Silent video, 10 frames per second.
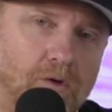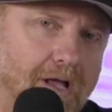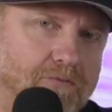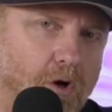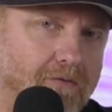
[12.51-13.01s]

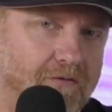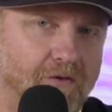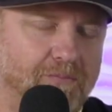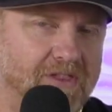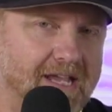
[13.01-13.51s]
left over
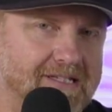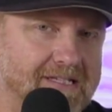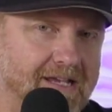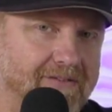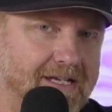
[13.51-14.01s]
from
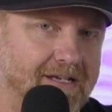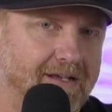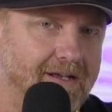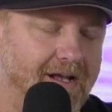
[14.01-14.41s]
Thanksgiving.